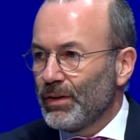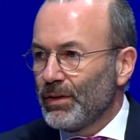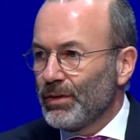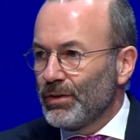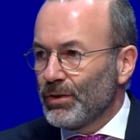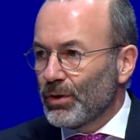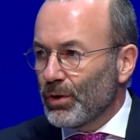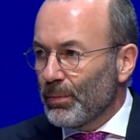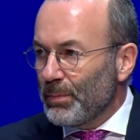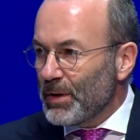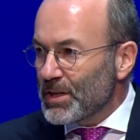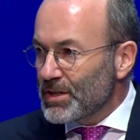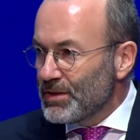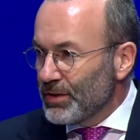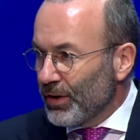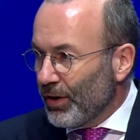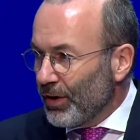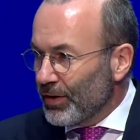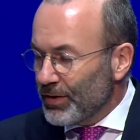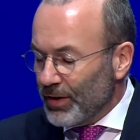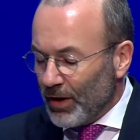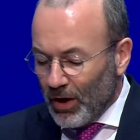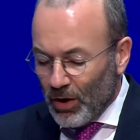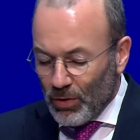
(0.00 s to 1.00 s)
Europe is
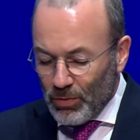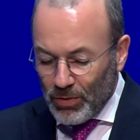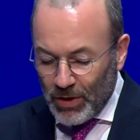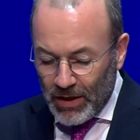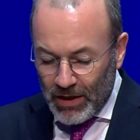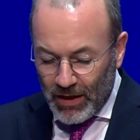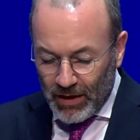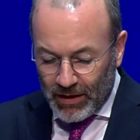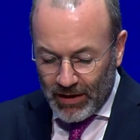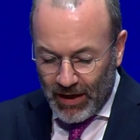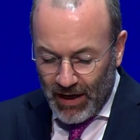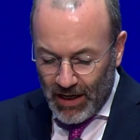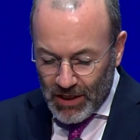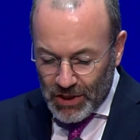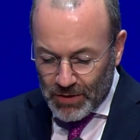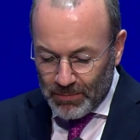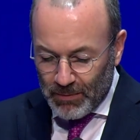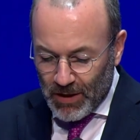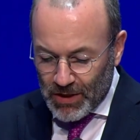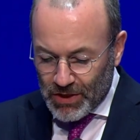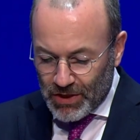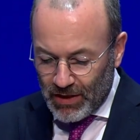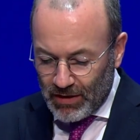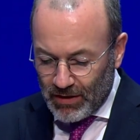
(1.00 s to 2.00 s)
not only a cash
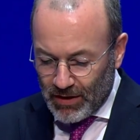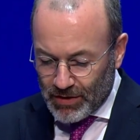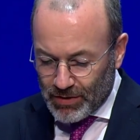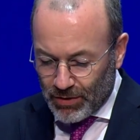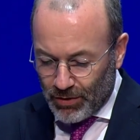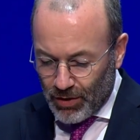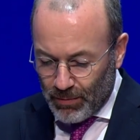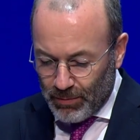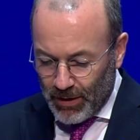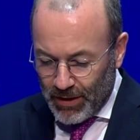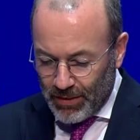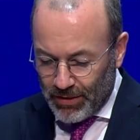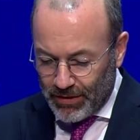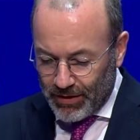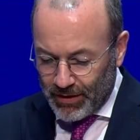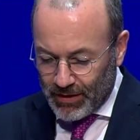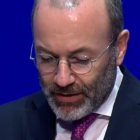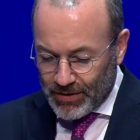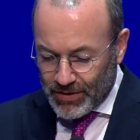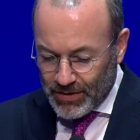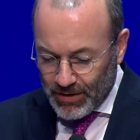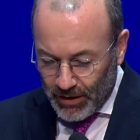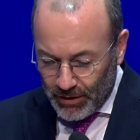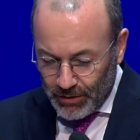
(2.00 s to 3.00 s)
machine, as Orban
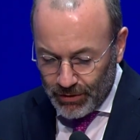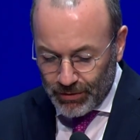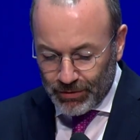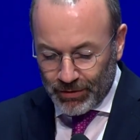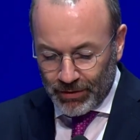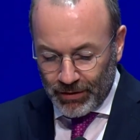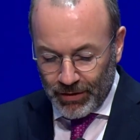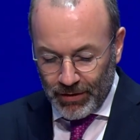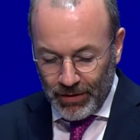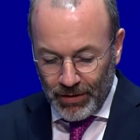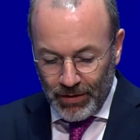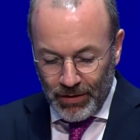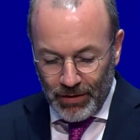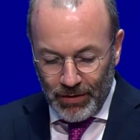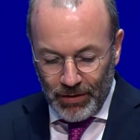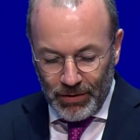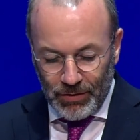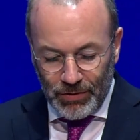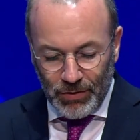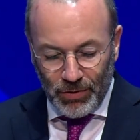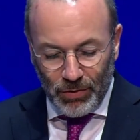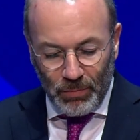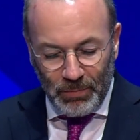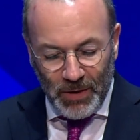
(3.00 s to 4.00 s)
thinks. No,
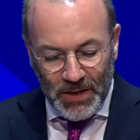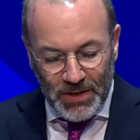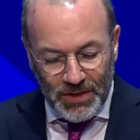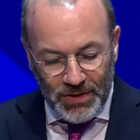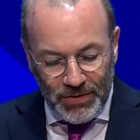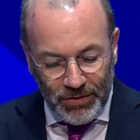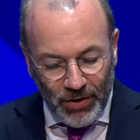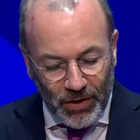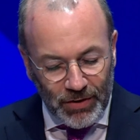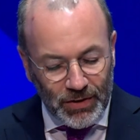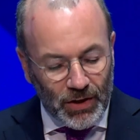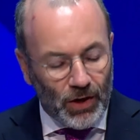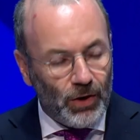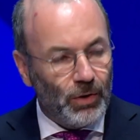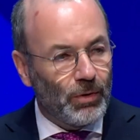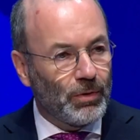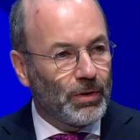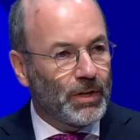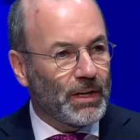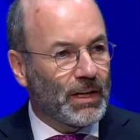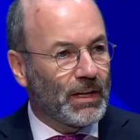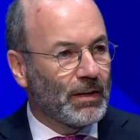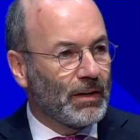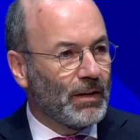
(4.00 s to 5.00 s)
Europe is not
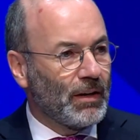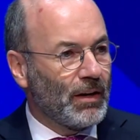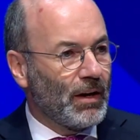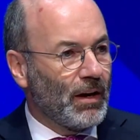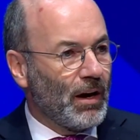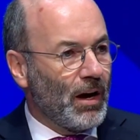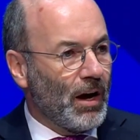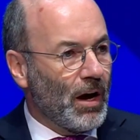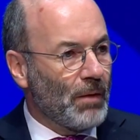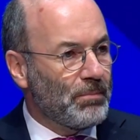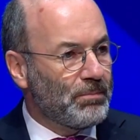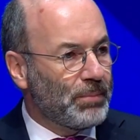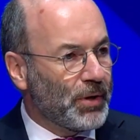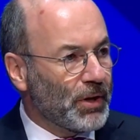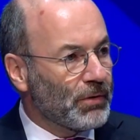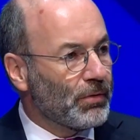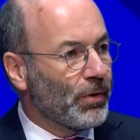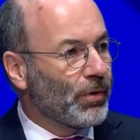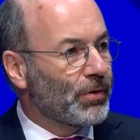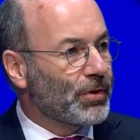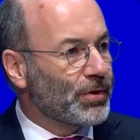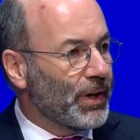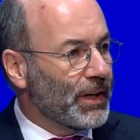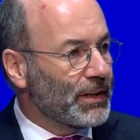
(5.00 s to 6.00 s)
only
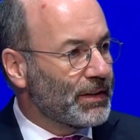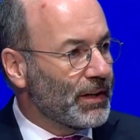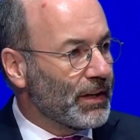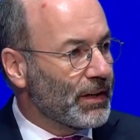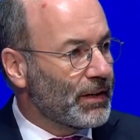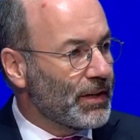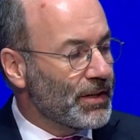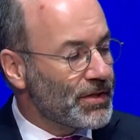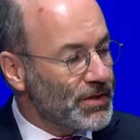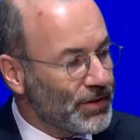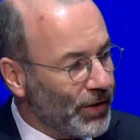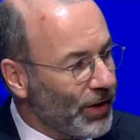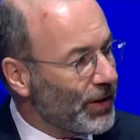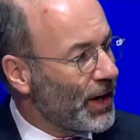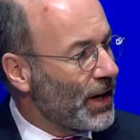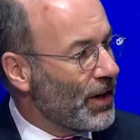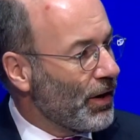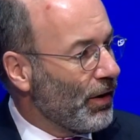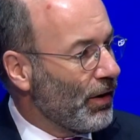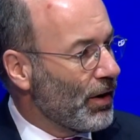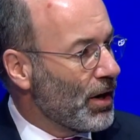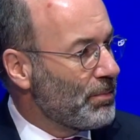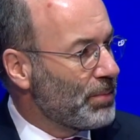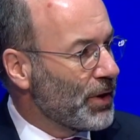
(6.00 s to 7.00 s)
is not at
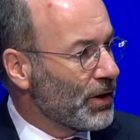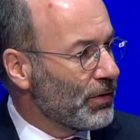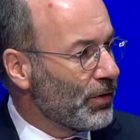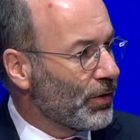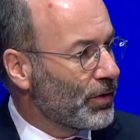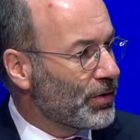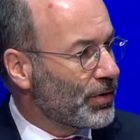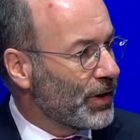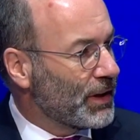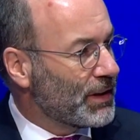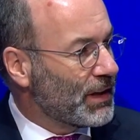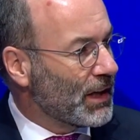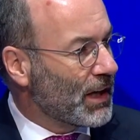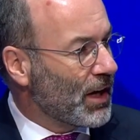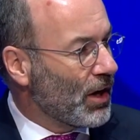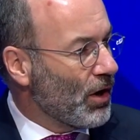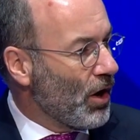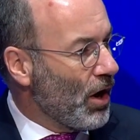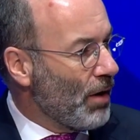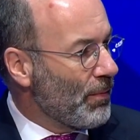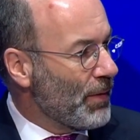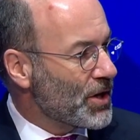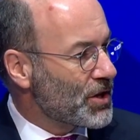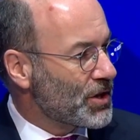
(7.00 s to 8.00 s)
all a bureaucratic
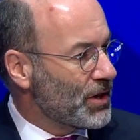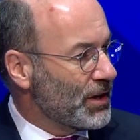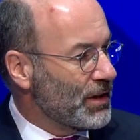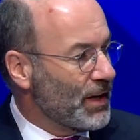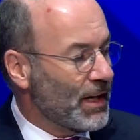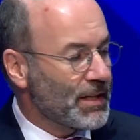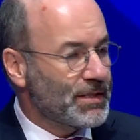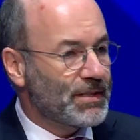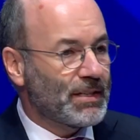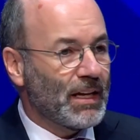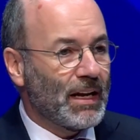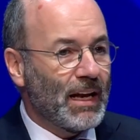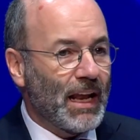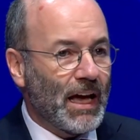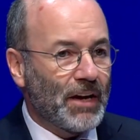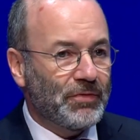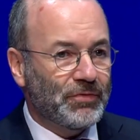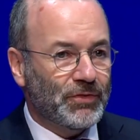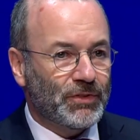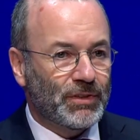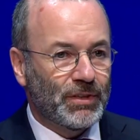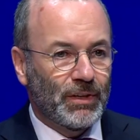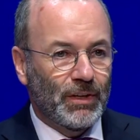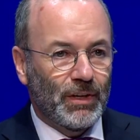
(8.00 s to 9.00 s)
law machine, as the
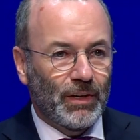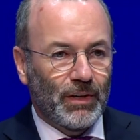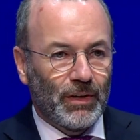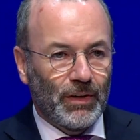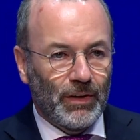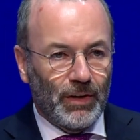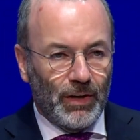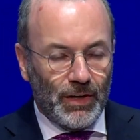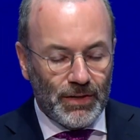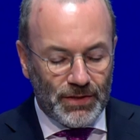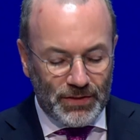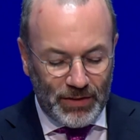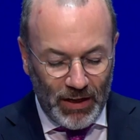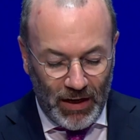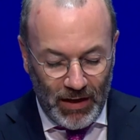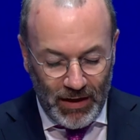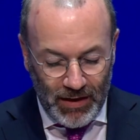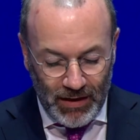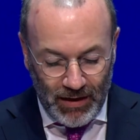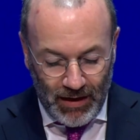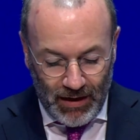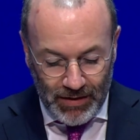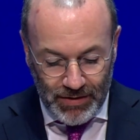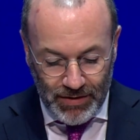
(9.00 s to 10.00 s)
left is
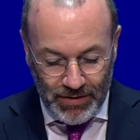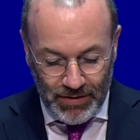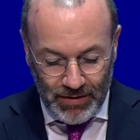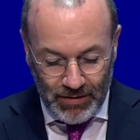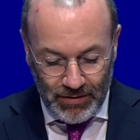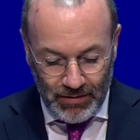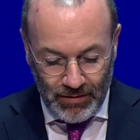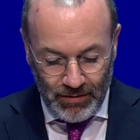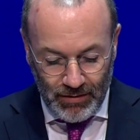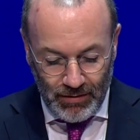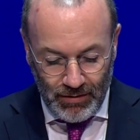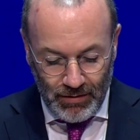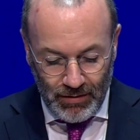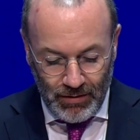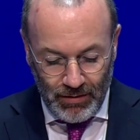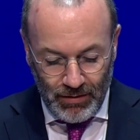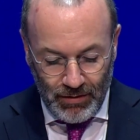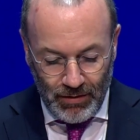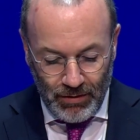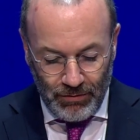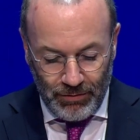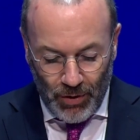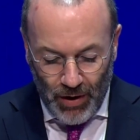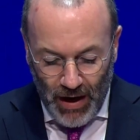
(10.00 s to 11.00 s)
telling us.
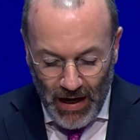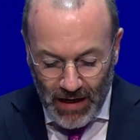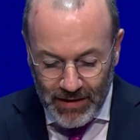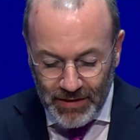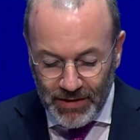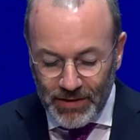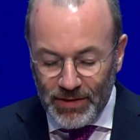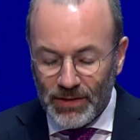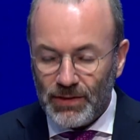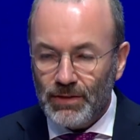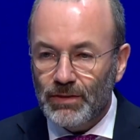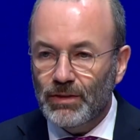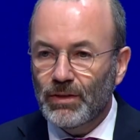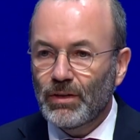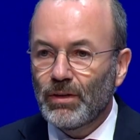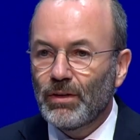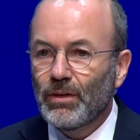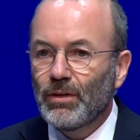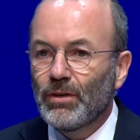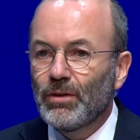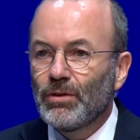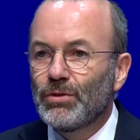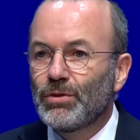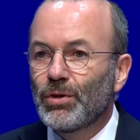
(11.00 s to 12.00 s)
For us,
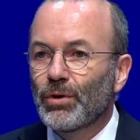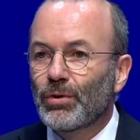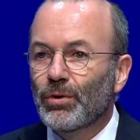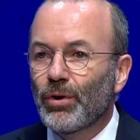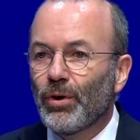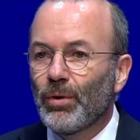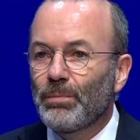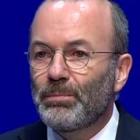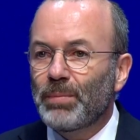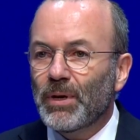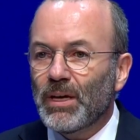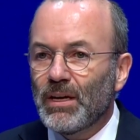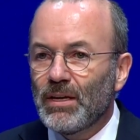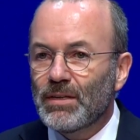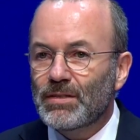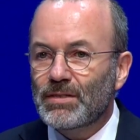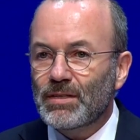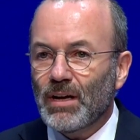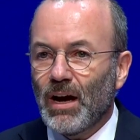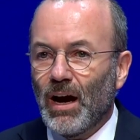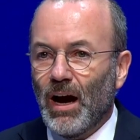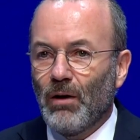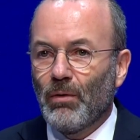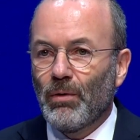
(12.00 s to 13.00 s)
Europe is
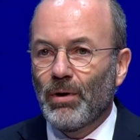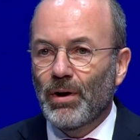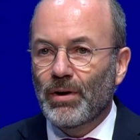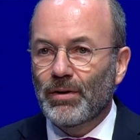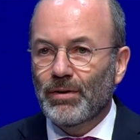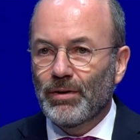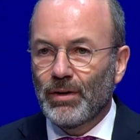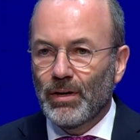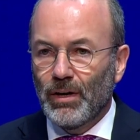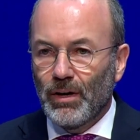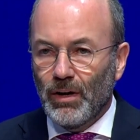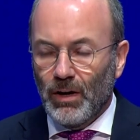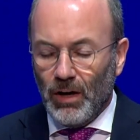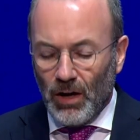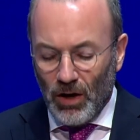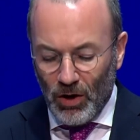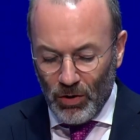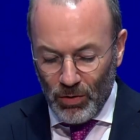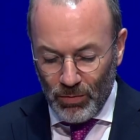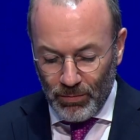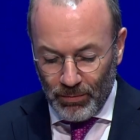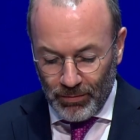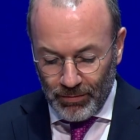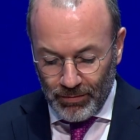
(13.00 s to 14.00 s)
our
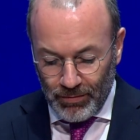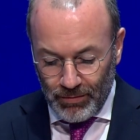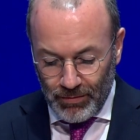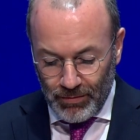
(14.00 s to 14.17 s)
home.